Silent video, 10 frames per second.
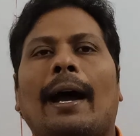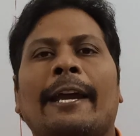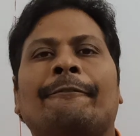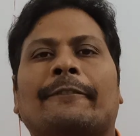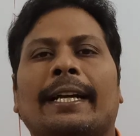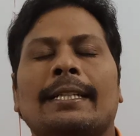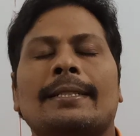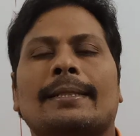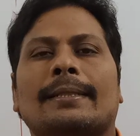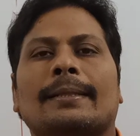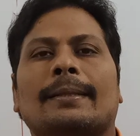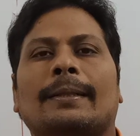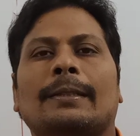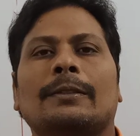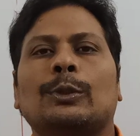Hi friends,
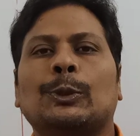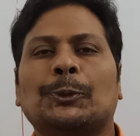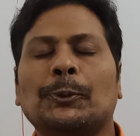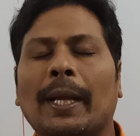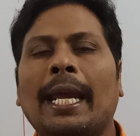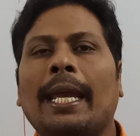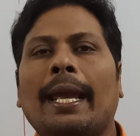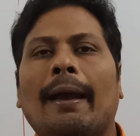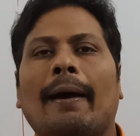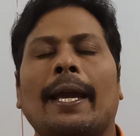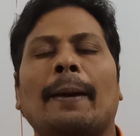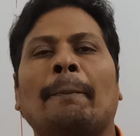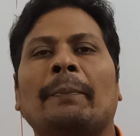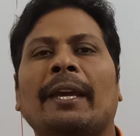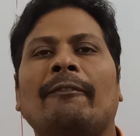today I
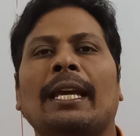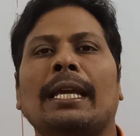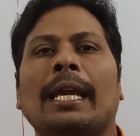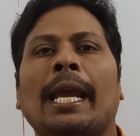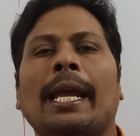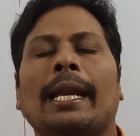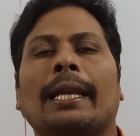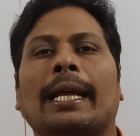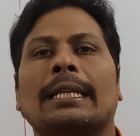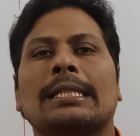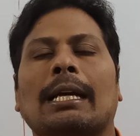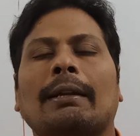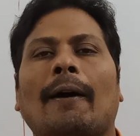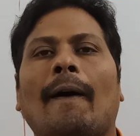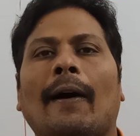am giving a
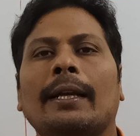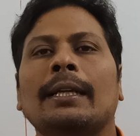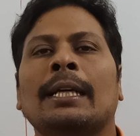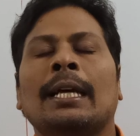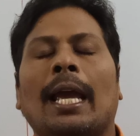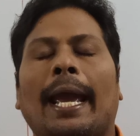lecture on